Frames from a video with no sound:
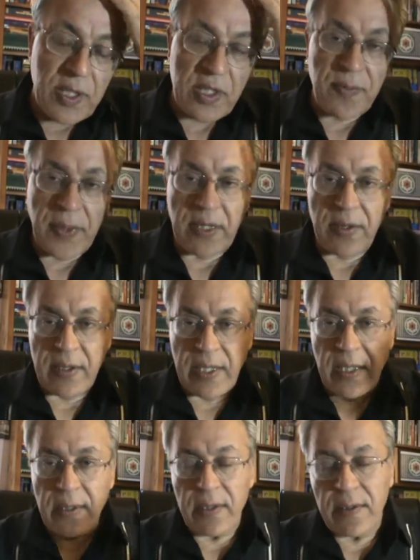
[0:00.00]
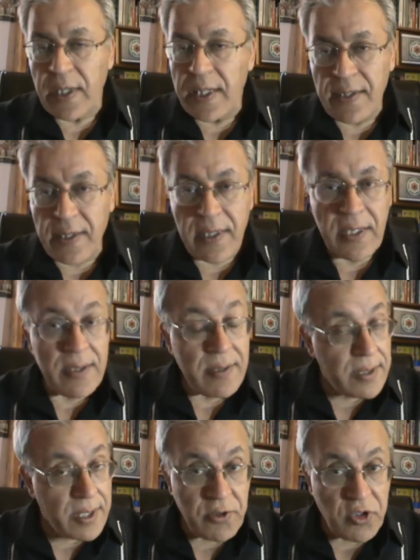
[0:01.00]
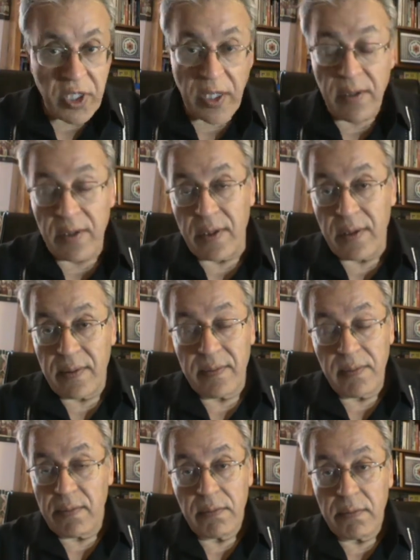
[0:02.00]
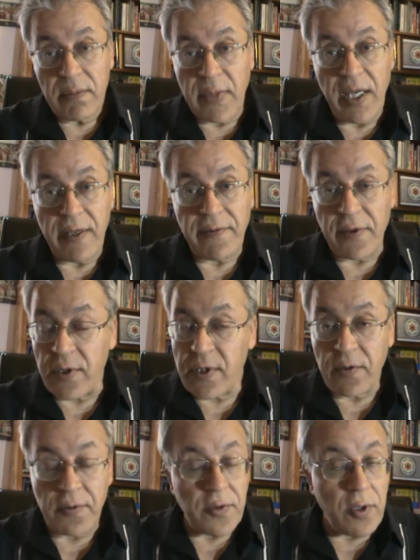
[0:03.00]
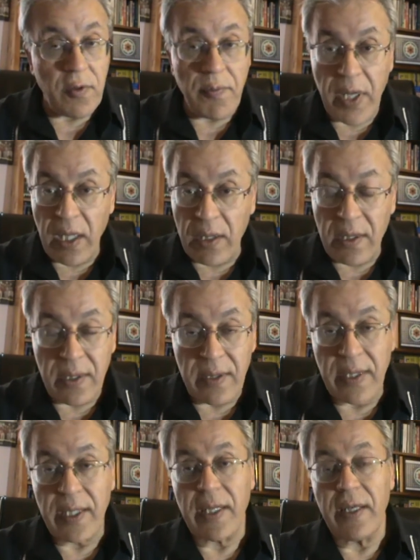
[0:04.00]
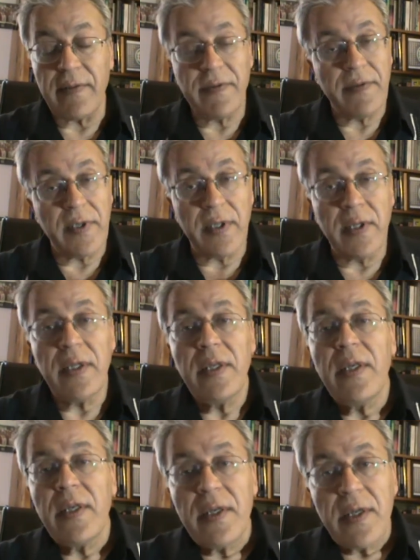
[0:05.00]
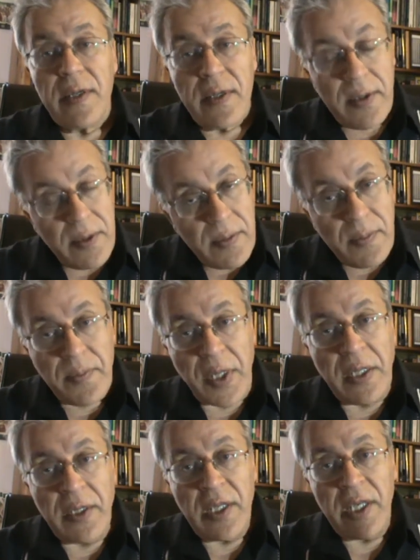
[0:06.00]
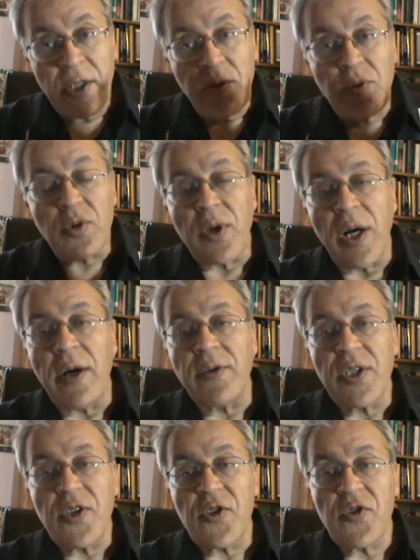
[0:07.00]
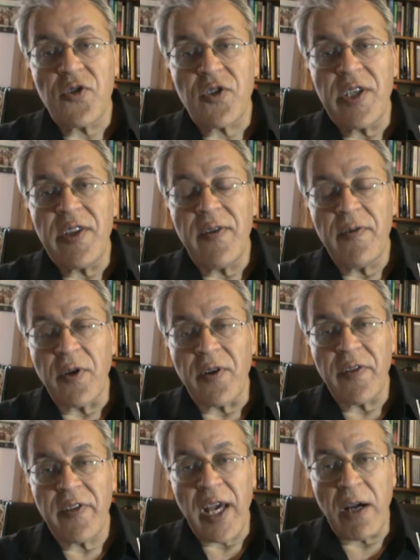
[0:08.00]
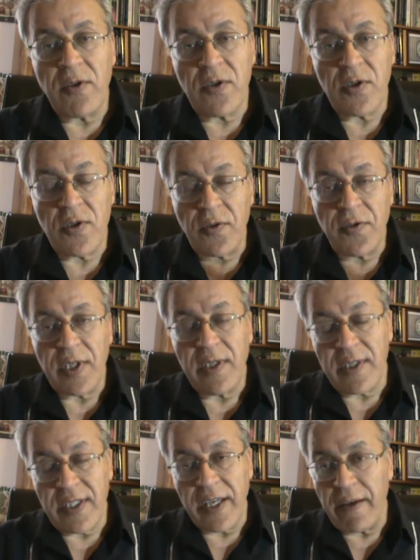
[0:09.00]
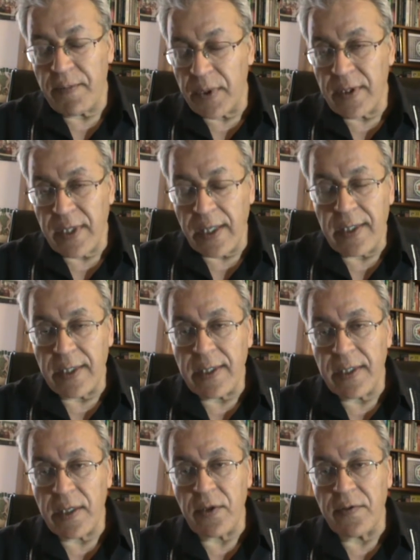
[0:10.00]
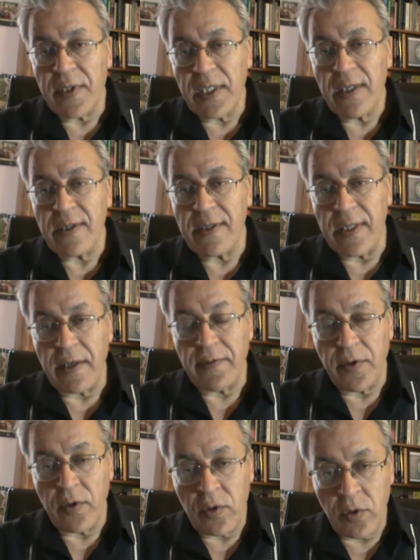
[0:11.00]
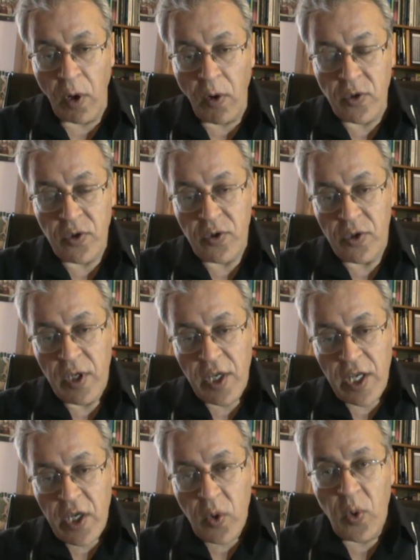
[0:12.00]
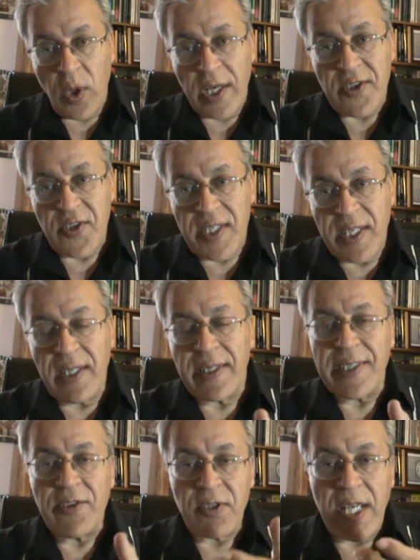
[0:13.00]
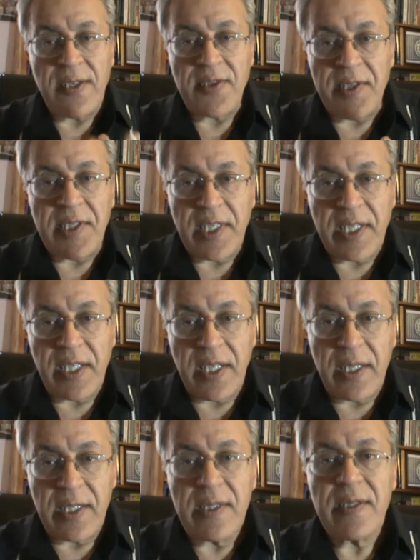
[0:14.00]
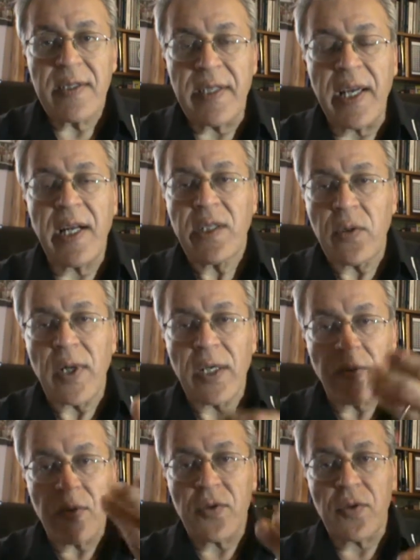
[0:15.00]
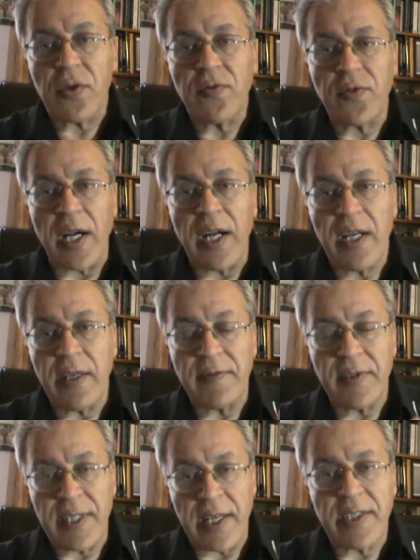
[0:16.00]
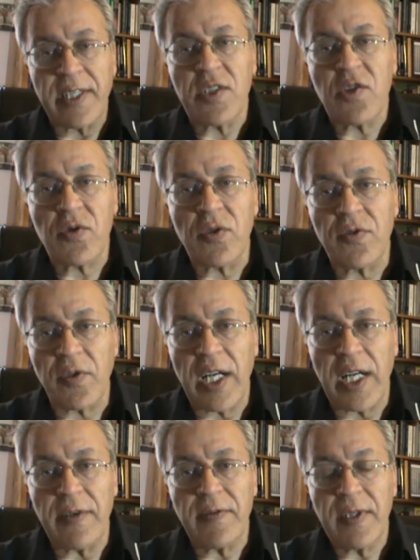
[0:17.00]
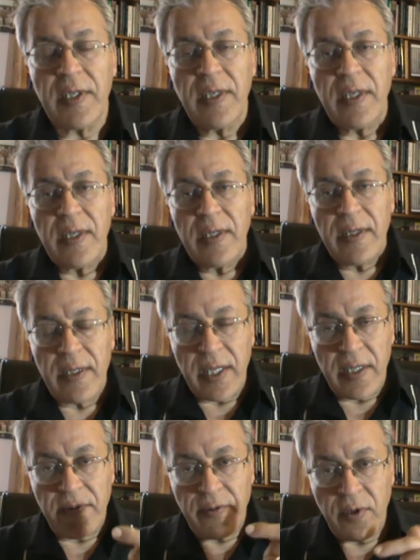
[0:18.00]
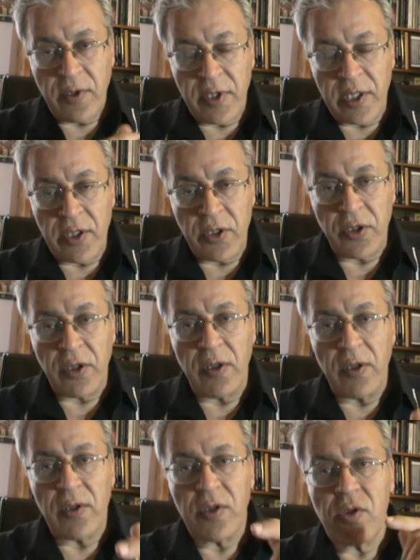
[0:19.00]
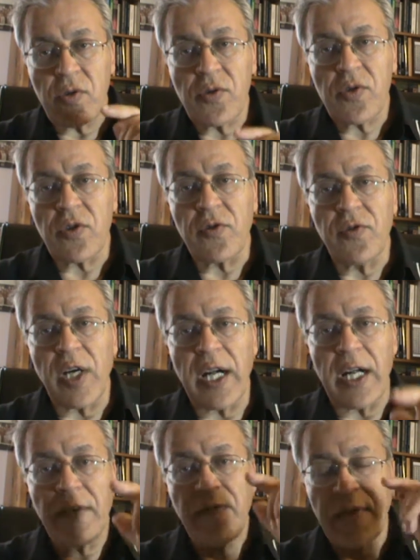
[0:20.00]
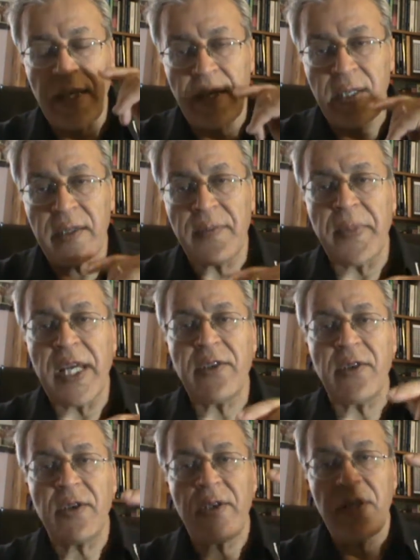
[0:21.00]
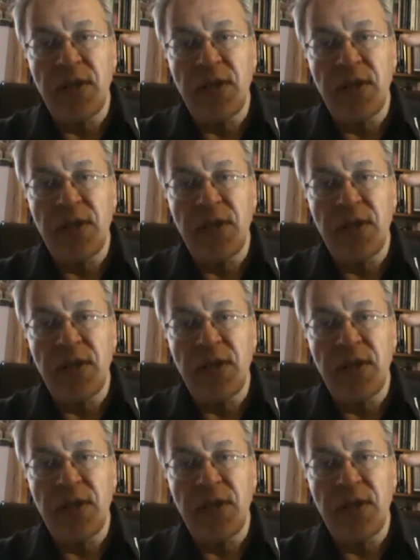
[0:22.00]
is better than raising kids in general. They have, first of all, milk. They have been throughout history for thousands of years, they have been taking care of kids. Therefore, those who are skilled in raising kids, they are the ones who survived, their kids survived. Therefore, the girls who survived, they are better,